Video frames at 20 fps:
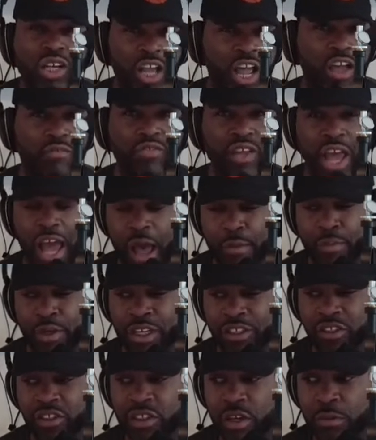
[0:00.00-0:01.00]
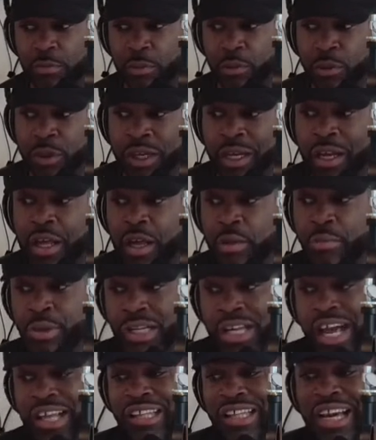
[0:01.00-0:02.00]
was gonna have to happen at some point,
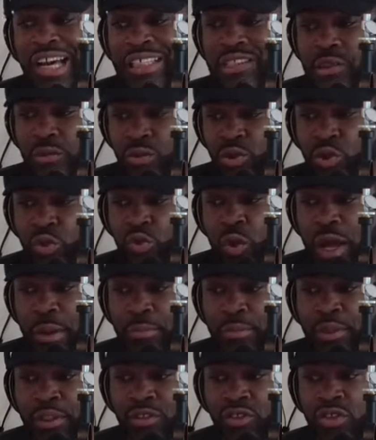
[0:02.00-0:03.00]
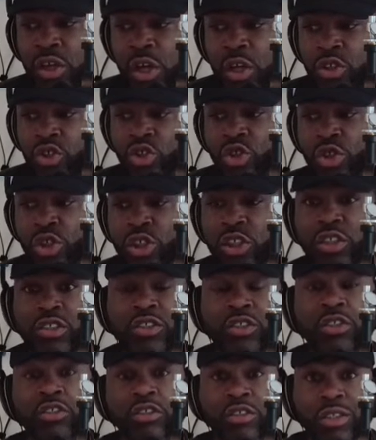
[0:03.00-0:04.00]
but now they got some new weapons. So you're gonna
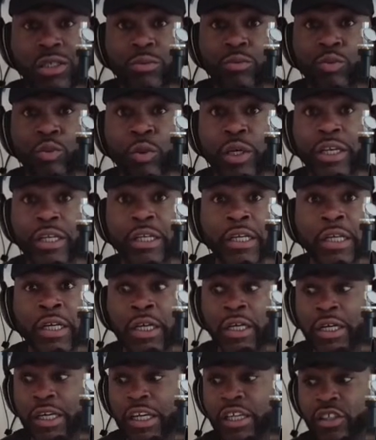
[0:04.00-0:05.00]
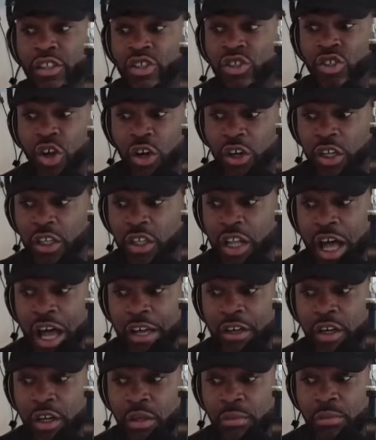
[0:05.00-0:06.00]
see Dinwiddie in the starting
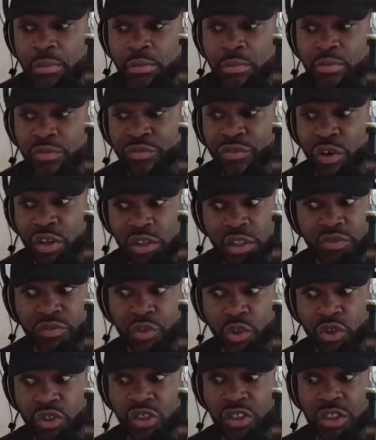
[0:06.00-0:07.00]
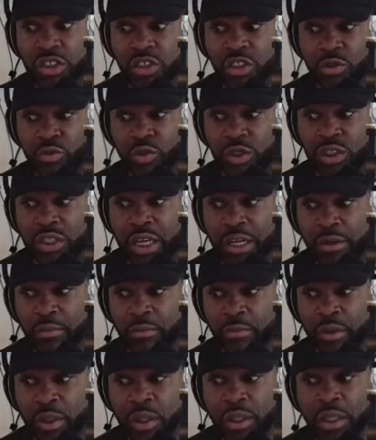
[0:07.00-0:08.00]
lineup, first full season with
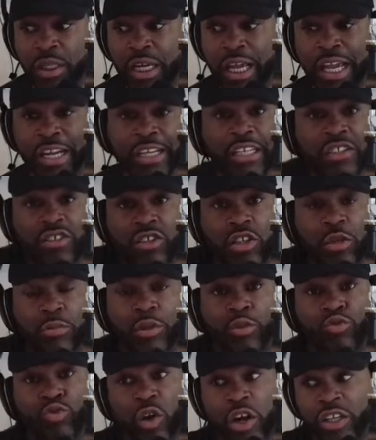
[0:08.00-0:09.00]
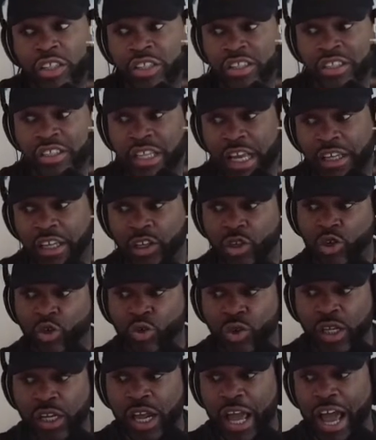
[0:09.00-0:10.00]
them, and he's gonna be running the second
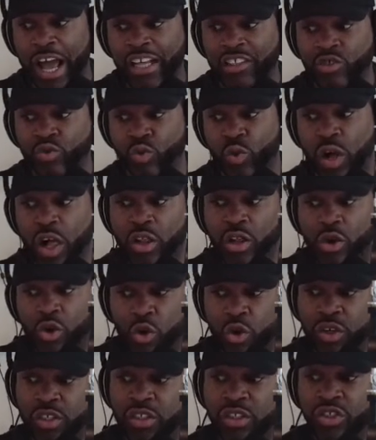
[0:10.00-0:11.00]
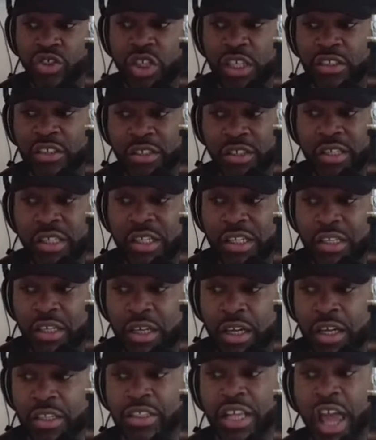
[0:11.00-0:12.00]
unit as well, according to Jason Kidd.
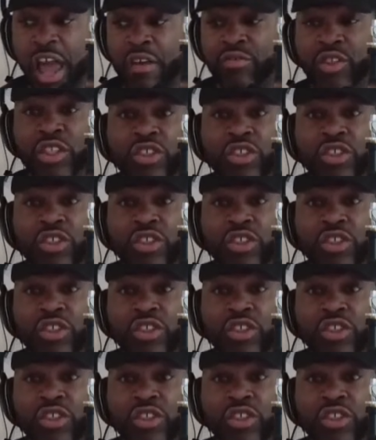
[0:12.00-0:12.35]
They